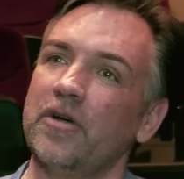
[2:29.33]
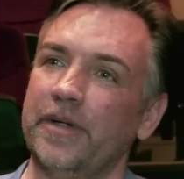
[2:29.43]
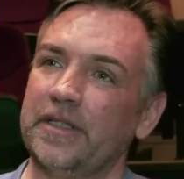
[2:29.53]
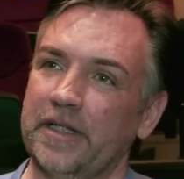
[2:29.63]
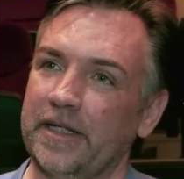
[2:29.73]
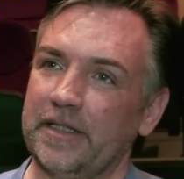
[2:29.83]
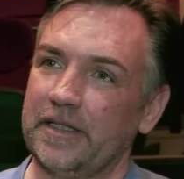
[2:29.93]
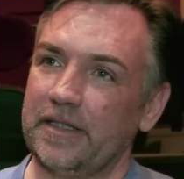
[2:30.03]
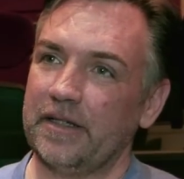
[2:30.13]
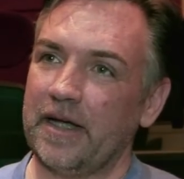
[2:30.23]

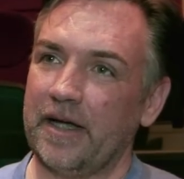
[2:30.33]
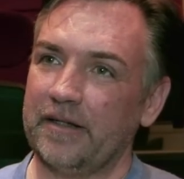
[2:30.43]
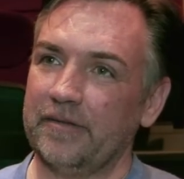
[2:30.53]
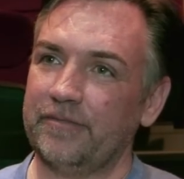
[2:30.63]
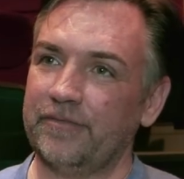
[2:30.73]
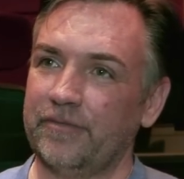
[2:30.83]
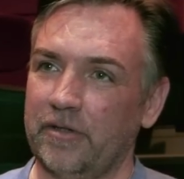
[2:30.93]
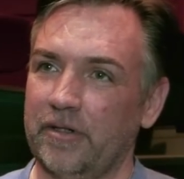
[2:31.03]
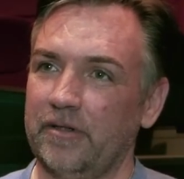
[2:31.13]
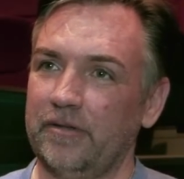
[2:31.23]
coincidence uh,
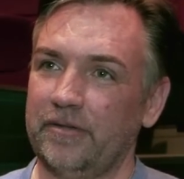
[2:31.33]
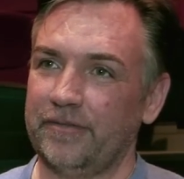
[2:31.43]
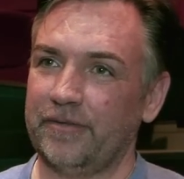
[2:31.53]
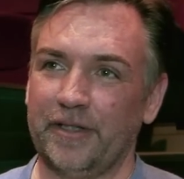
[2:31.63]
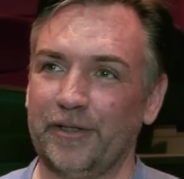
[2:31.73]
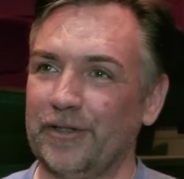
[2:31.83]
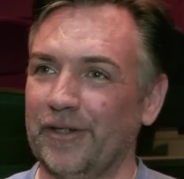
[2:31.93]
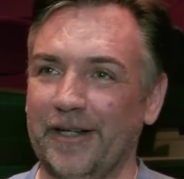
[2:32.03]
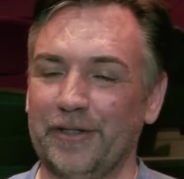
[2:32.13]
for for this story.